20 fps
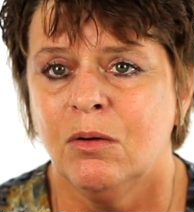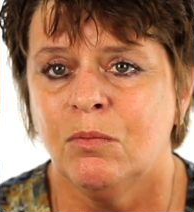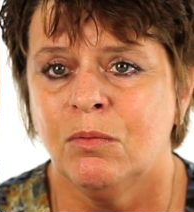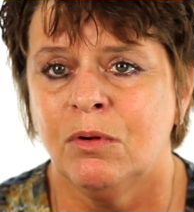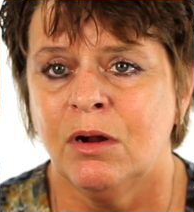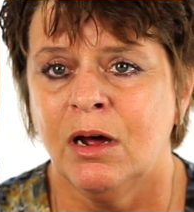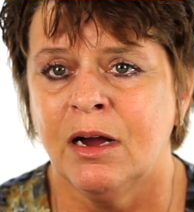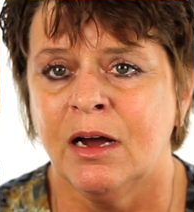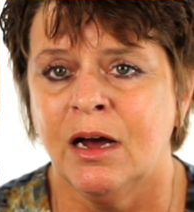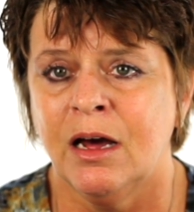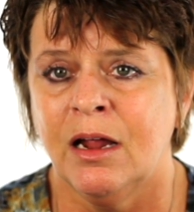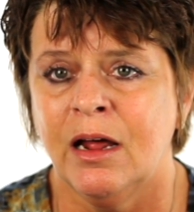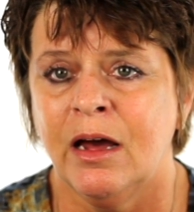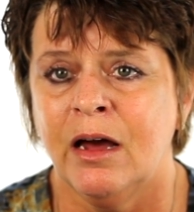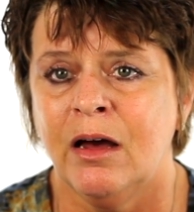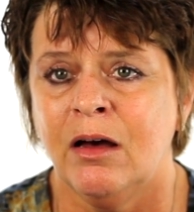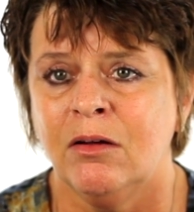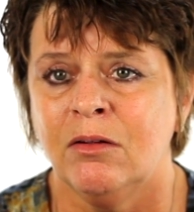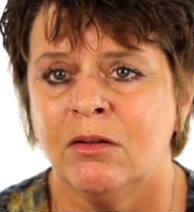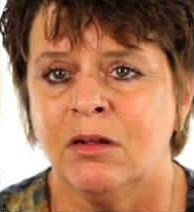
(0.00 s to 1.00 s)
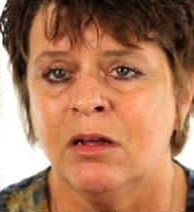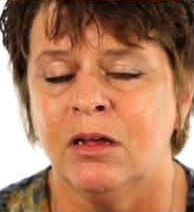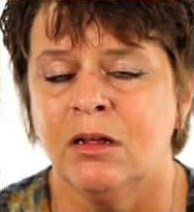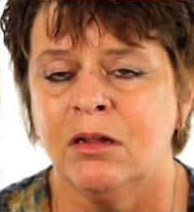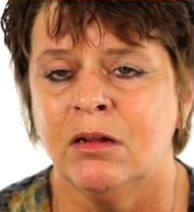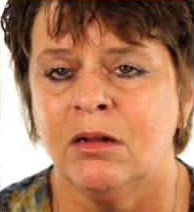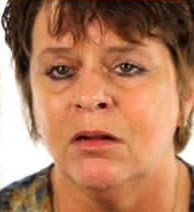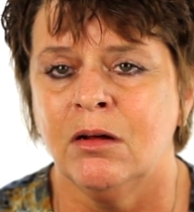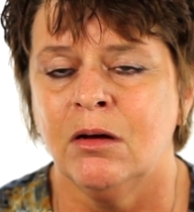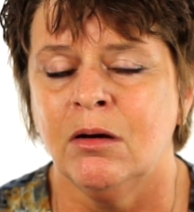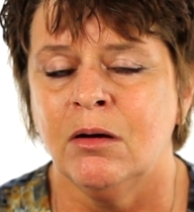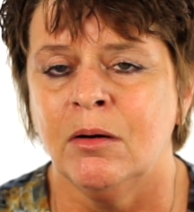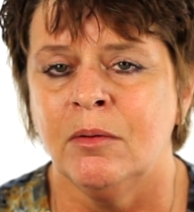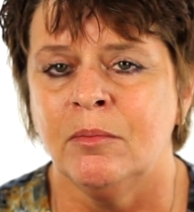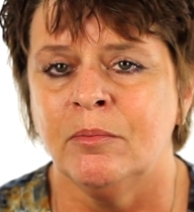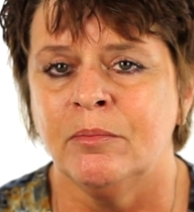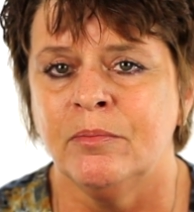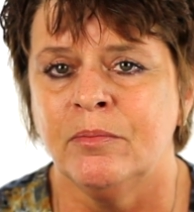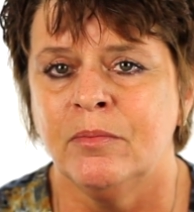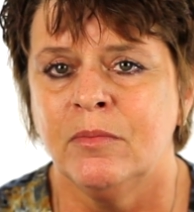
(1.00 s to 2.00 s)
when I got out and,
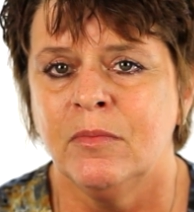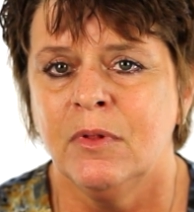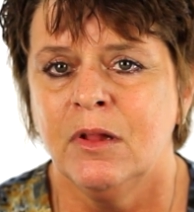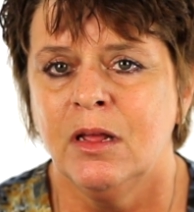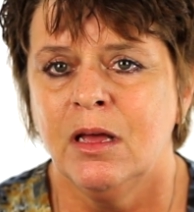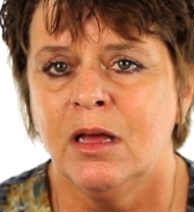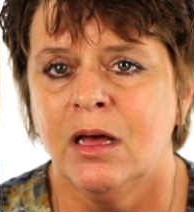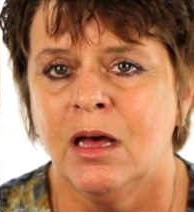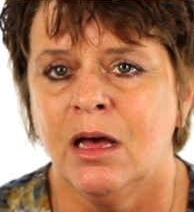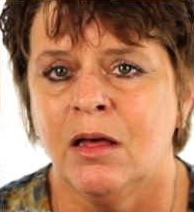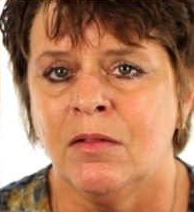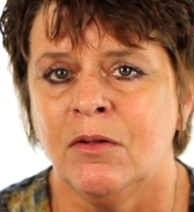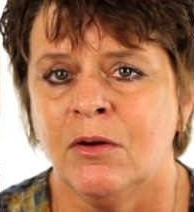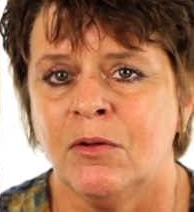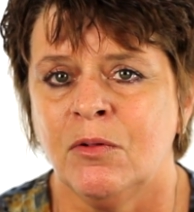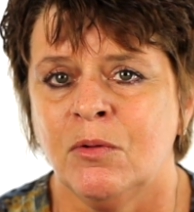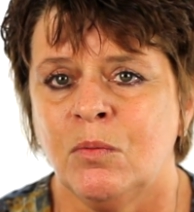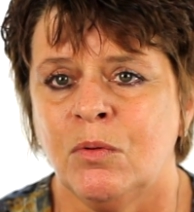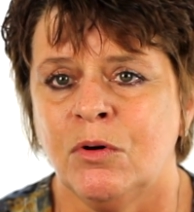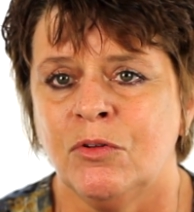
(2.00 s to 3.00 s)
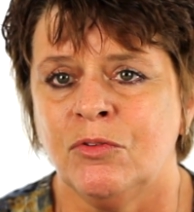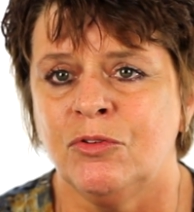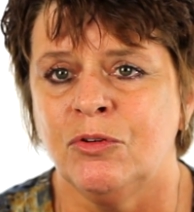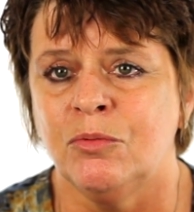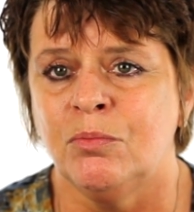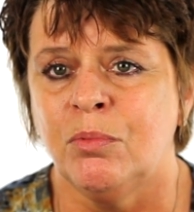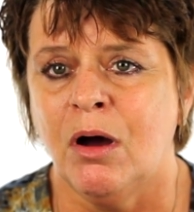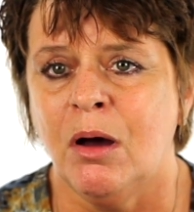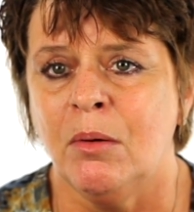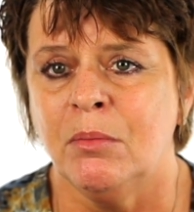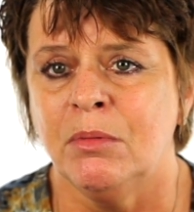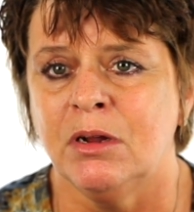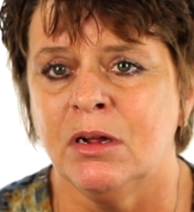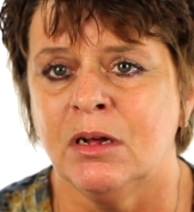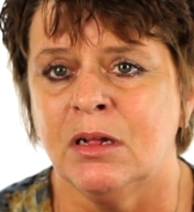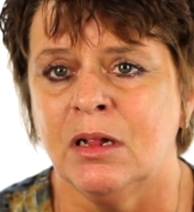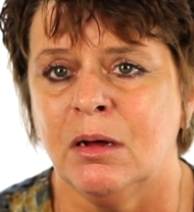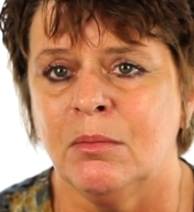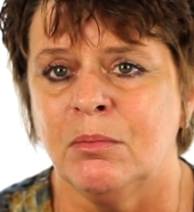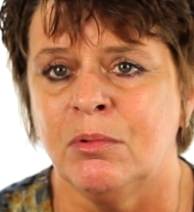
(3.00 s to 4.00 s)
um, and they're the ones who brought me to
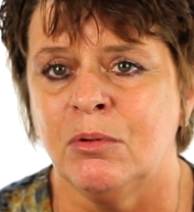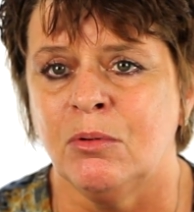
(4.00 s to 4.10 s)
Club